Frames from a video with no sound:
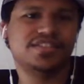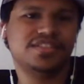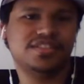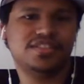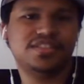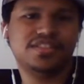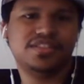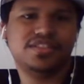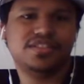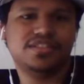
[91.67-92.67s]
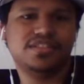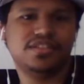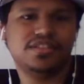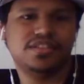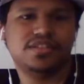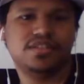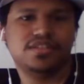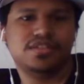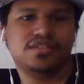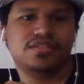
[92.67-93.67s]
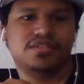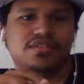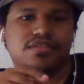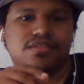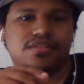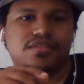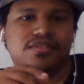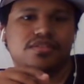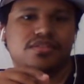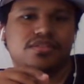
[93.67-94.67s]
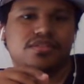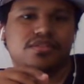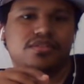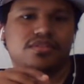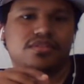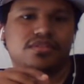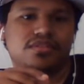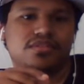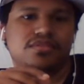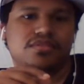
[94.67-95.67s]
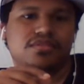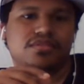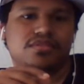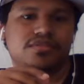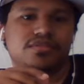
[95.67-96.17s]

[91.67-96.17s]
(silence)